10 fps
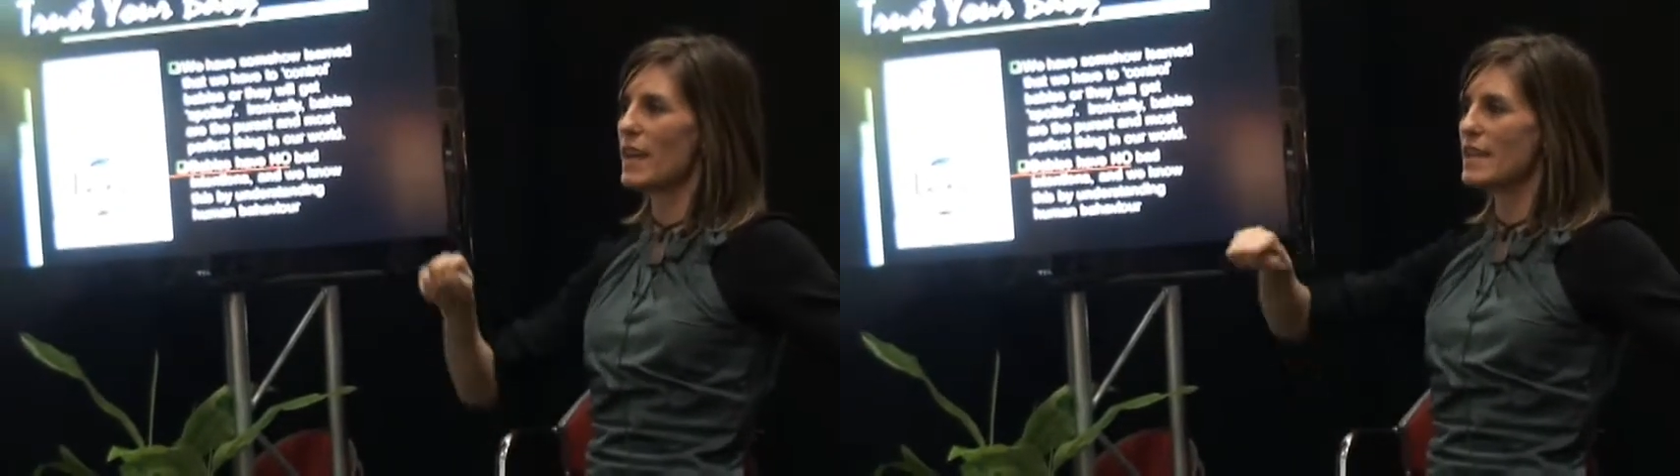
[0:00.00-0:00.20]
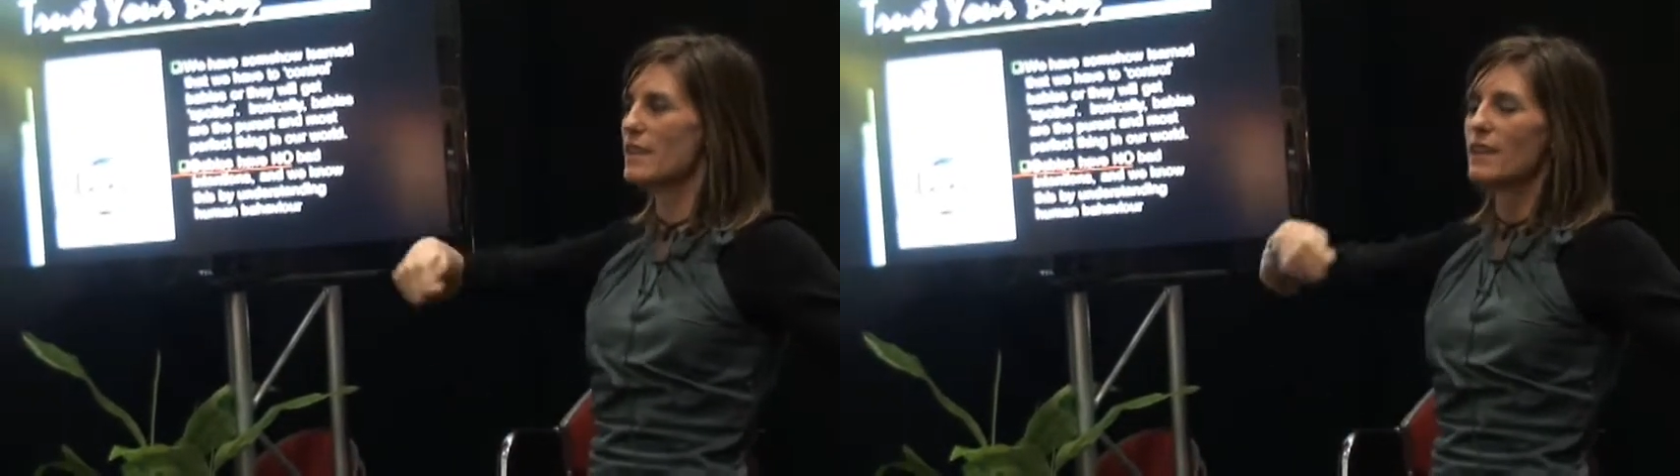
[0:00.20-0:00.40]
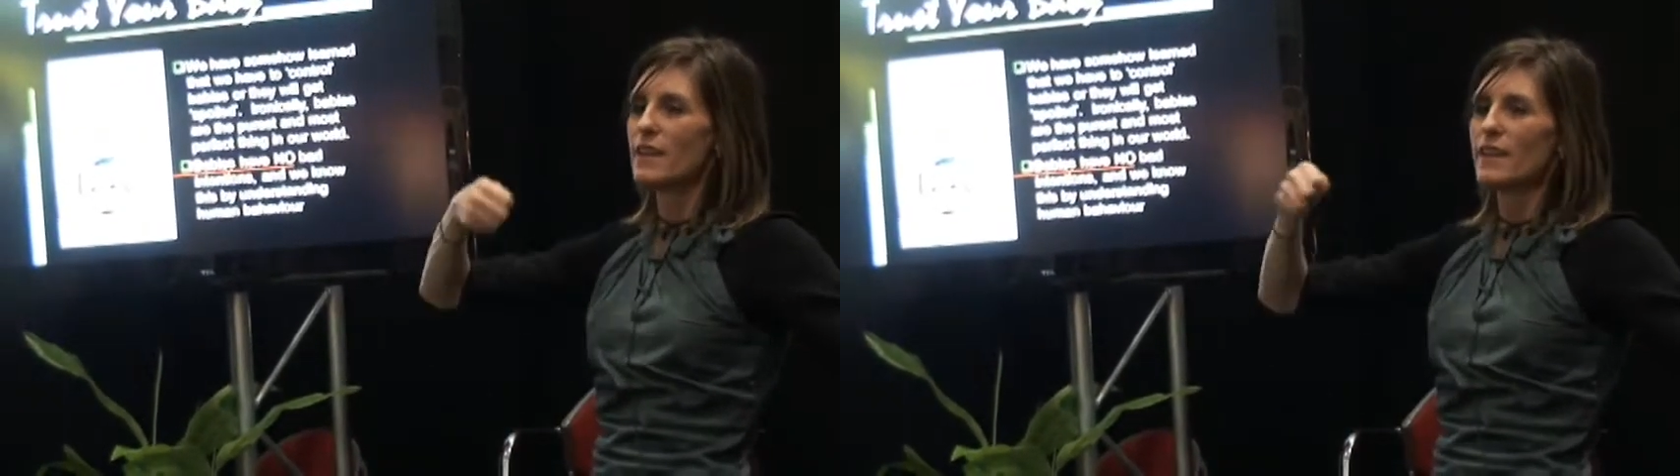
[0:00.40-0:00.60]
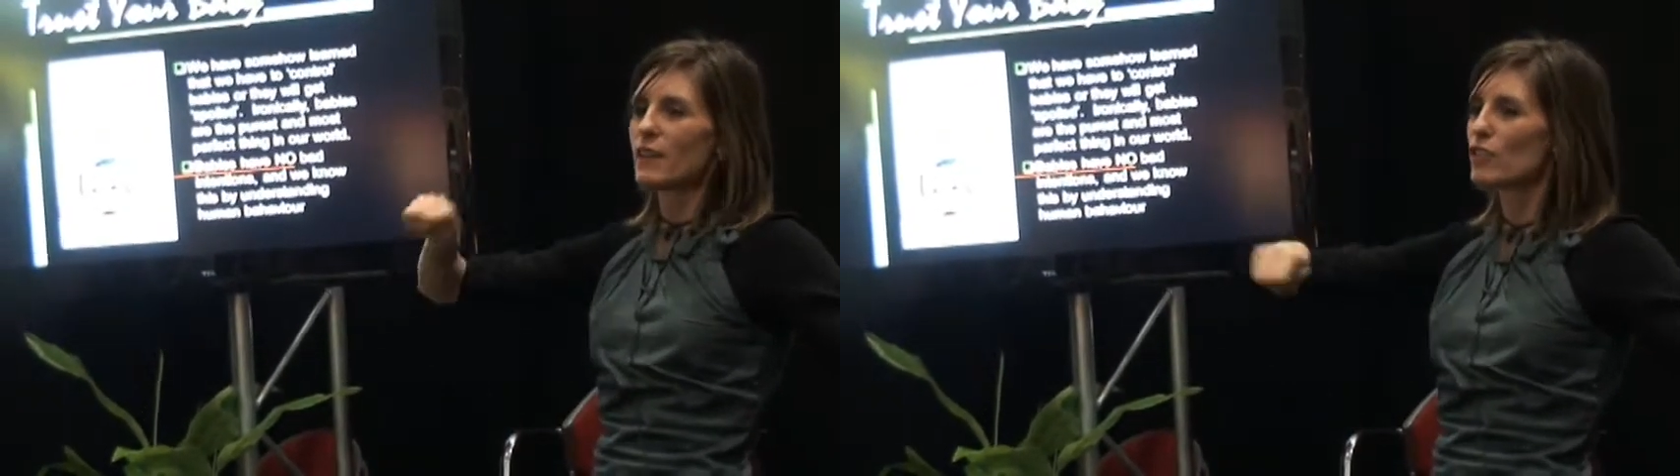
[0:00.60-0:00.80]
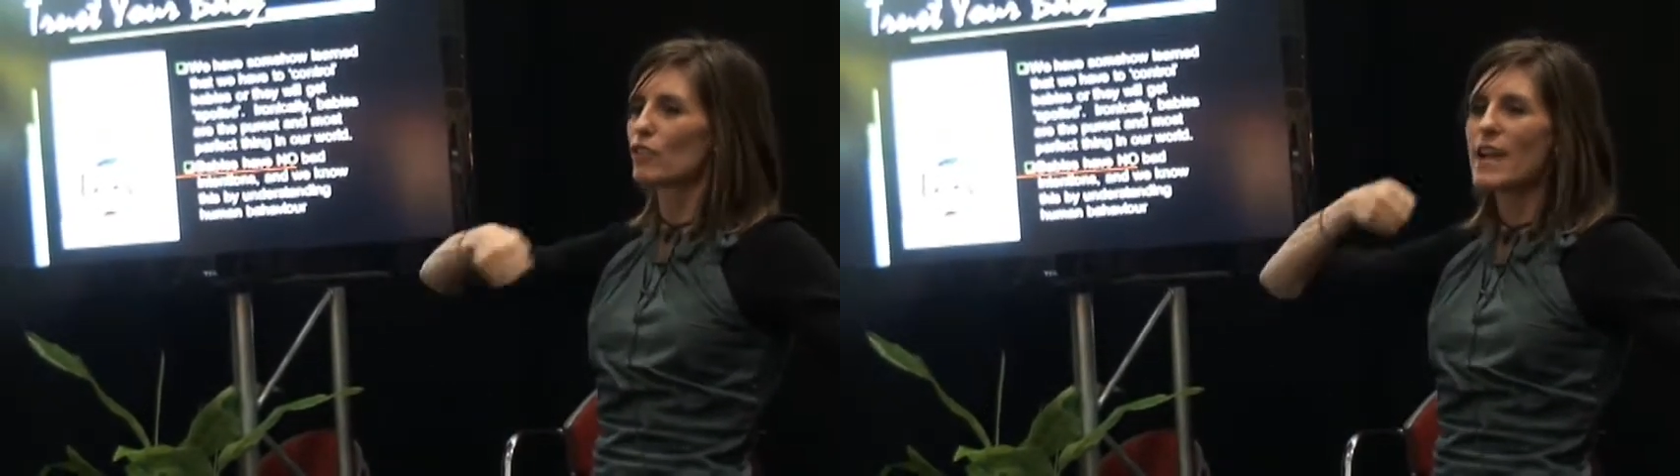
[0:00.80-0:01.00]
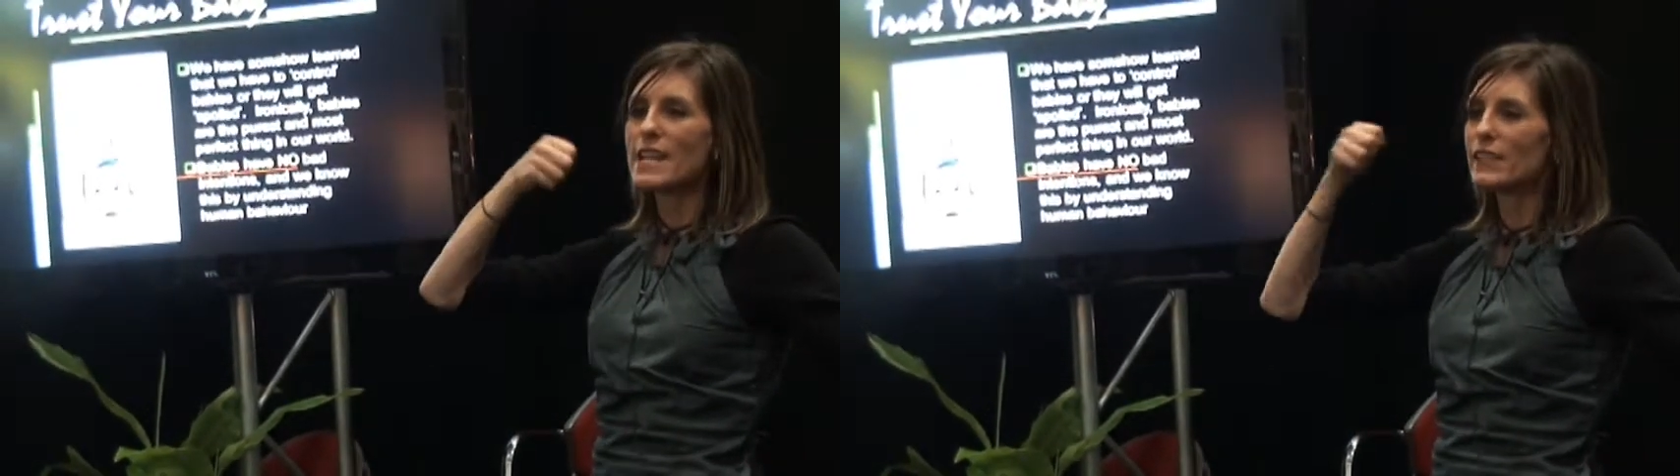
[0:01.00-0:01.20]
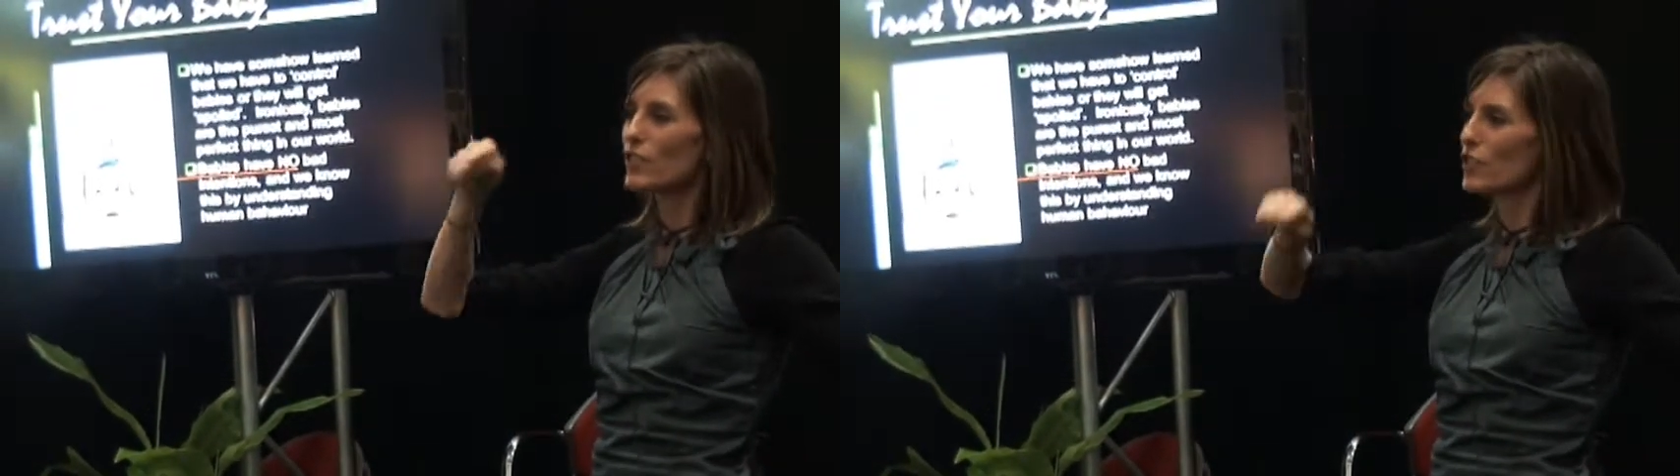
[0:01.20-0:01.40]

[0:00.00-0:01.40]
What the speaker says: eat greens